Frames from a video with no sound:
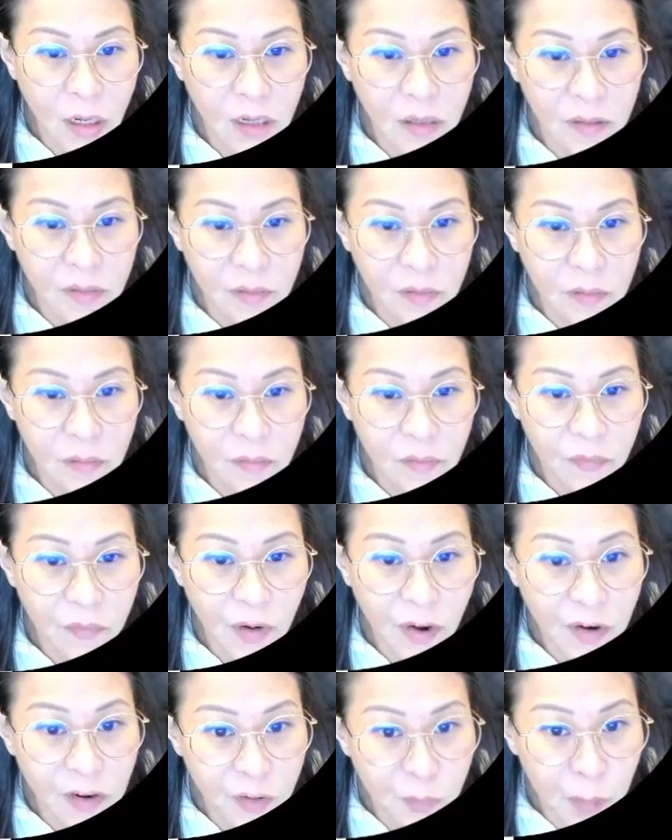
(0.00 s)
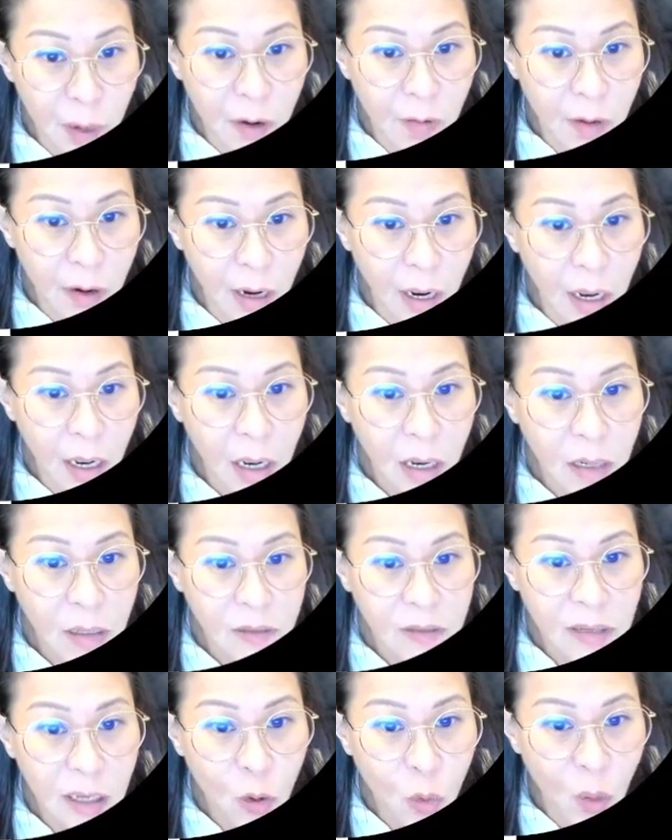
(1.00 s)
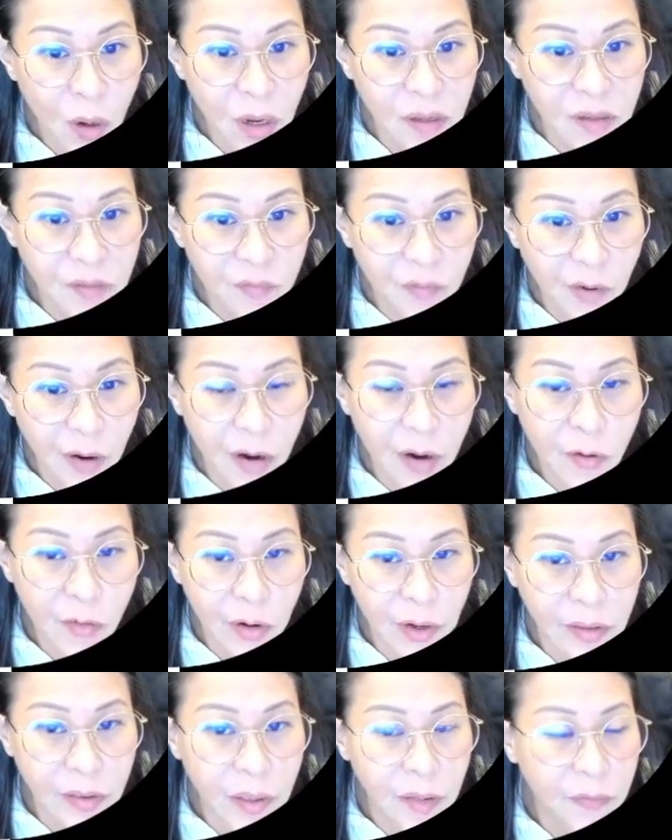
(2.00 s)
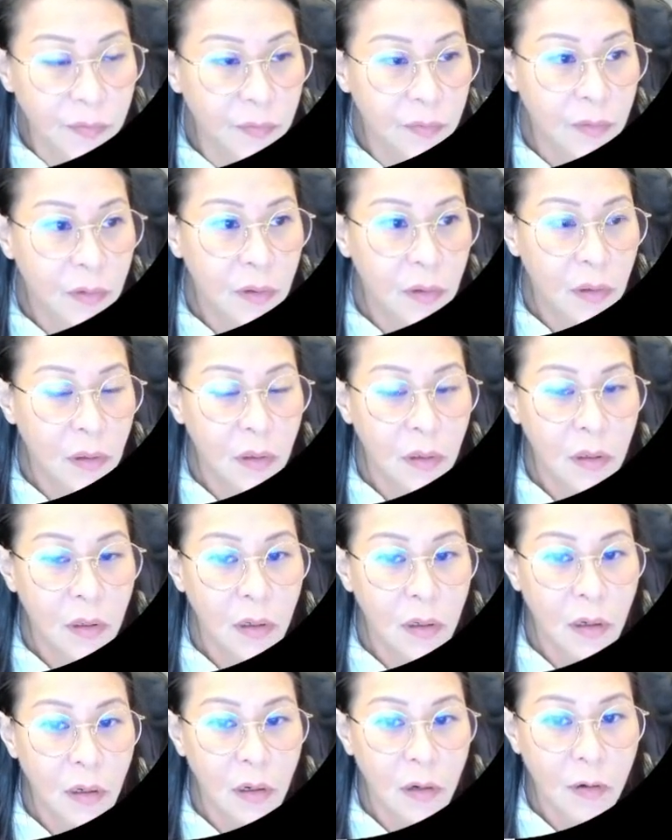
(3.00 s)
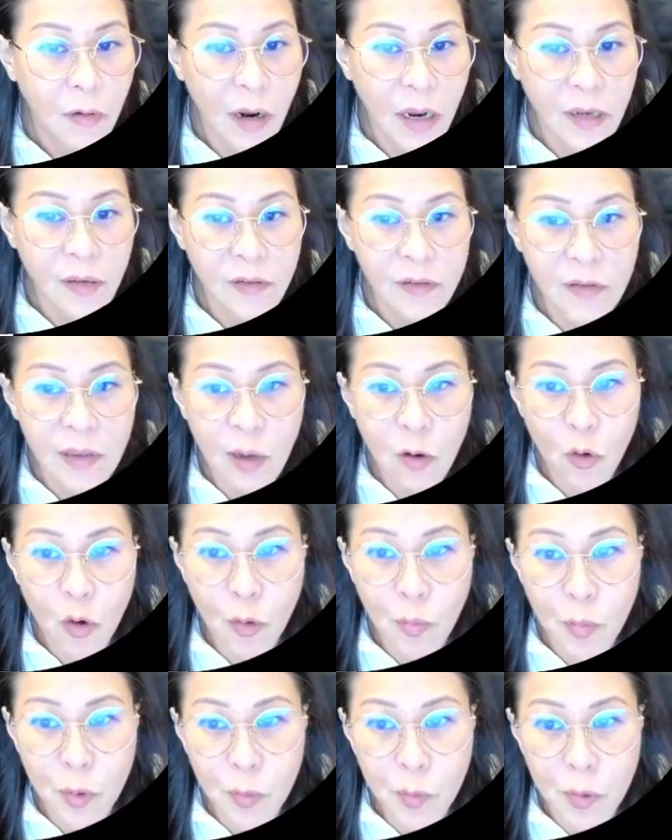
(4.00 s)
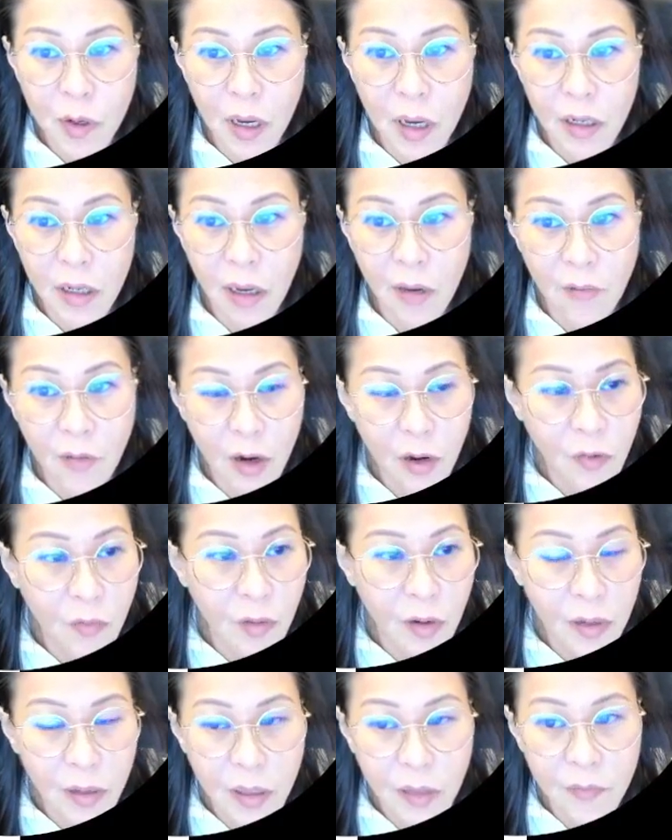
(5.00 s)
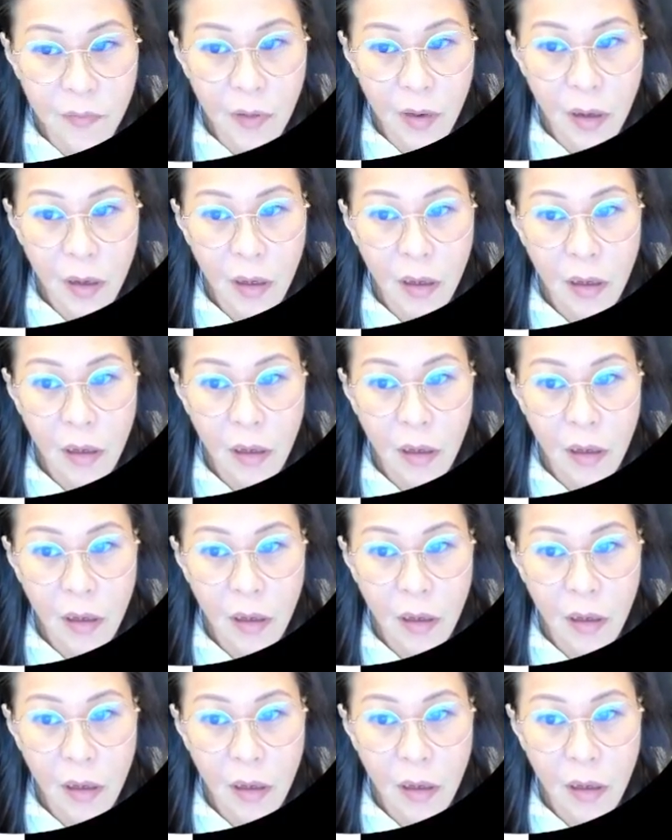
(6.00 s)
is very smart one ah. Huh? Sangguan is very creative right some sometimes people are ah, they are very creative ah.